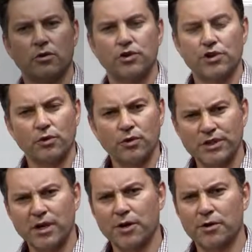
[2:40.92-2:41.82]
You should
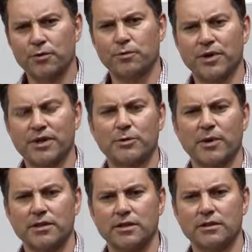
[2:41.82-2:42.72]
also be
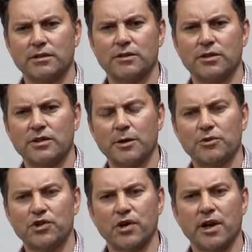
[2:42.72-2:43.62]
expected to
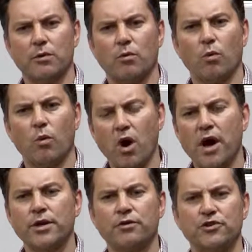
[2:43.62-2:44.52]
demonstrate
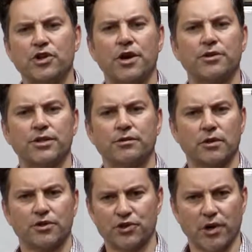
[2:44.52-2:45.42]
why you've chosen
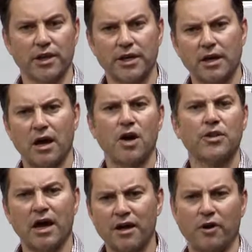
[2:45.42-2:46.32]
Australia
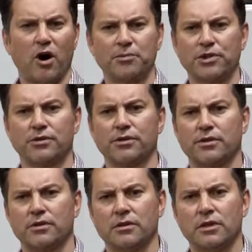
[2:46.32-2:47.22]
over other
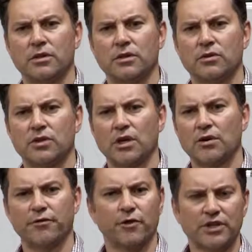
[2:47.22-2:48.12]
options.
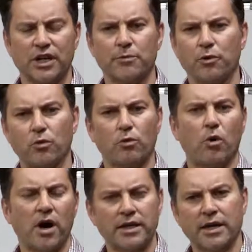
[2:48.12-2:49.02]
So for example,
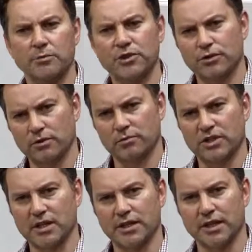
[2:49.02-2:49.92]
why come to
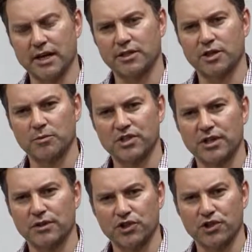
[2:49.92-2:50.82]
study at
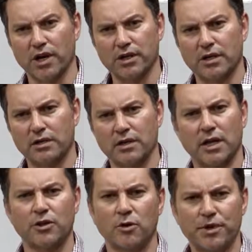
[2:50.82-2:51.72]
ATMC in Australia
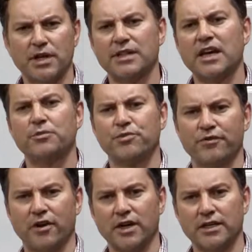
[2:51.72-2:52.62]
and not pick another
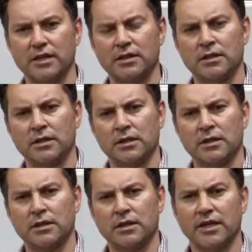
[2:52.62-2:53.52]
provider
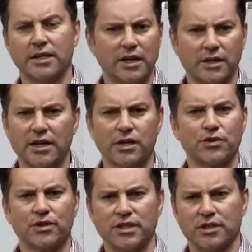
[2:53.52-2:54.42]
in another
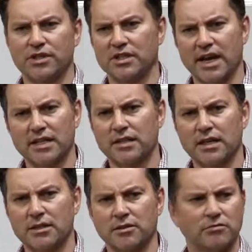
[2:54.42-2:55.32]
country such as
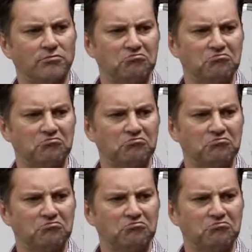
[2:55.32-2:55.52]
Canada,